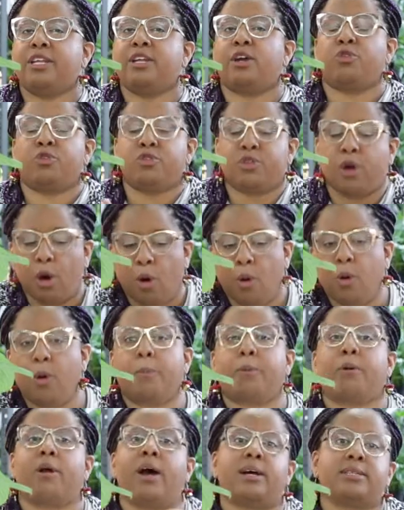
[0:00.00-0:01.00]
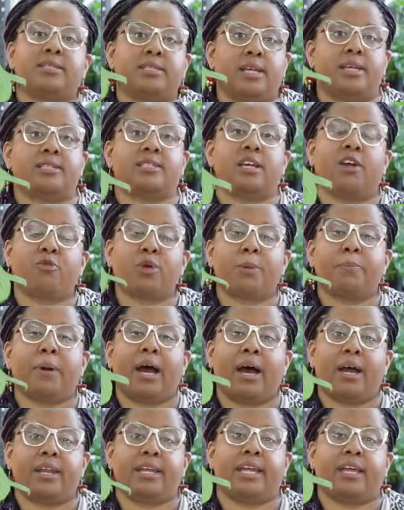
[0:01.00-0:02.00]
to go through the whole process of
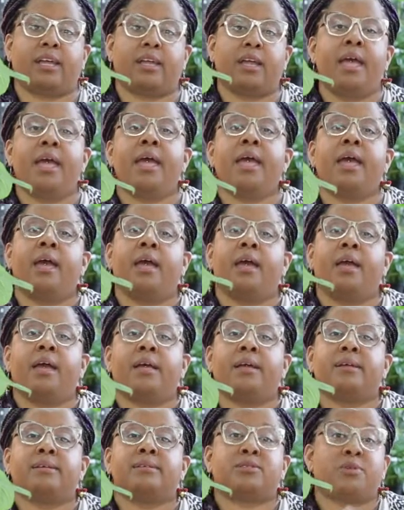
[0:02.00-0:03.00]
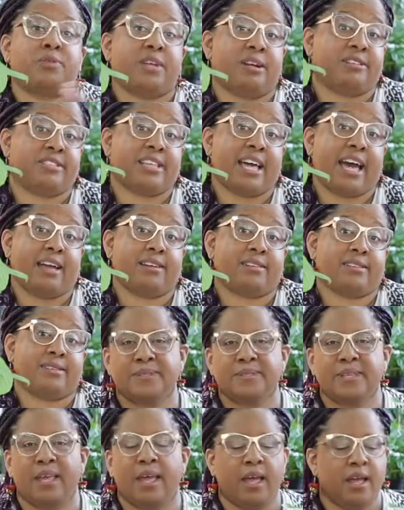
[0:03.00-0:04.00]
repotting. So there's that.
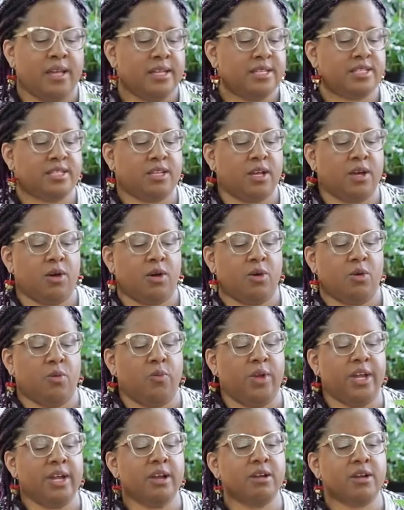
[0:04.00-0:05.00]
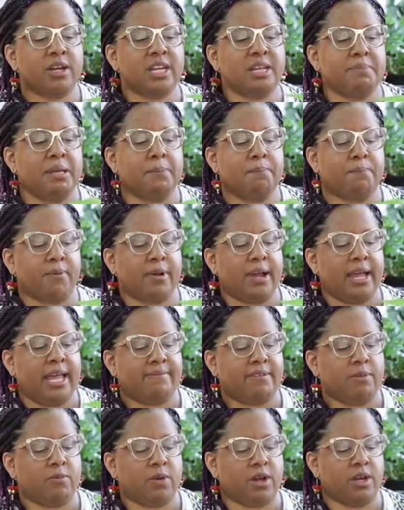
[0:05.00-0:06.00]
So we are going to be
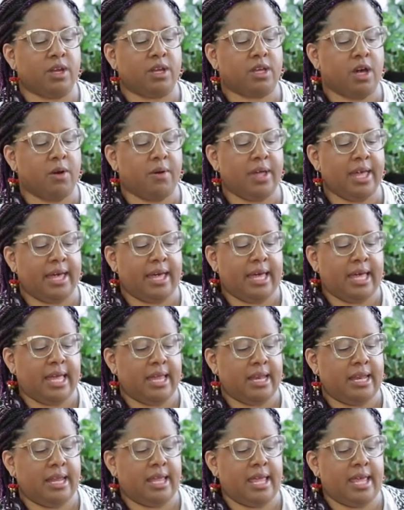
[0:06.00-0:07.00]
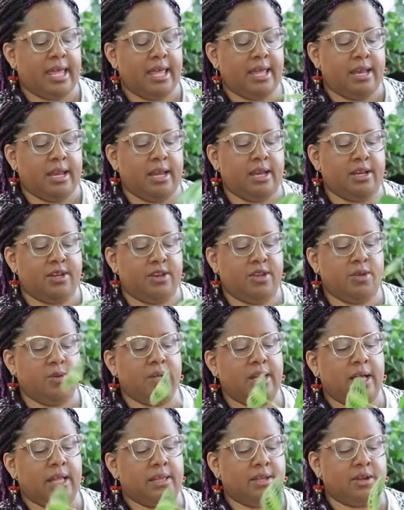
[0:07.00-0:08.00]
brave and we're going to go ahead and
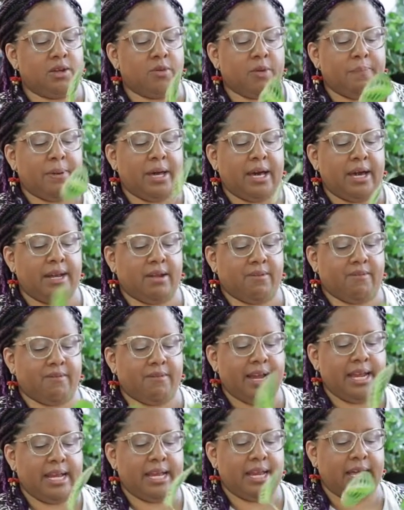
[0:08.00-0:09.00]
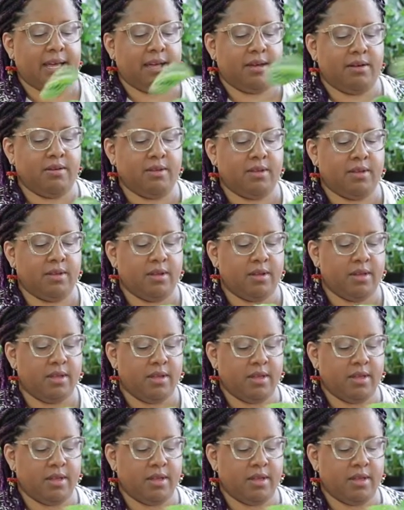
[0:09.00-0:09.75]
do a little repotting right now.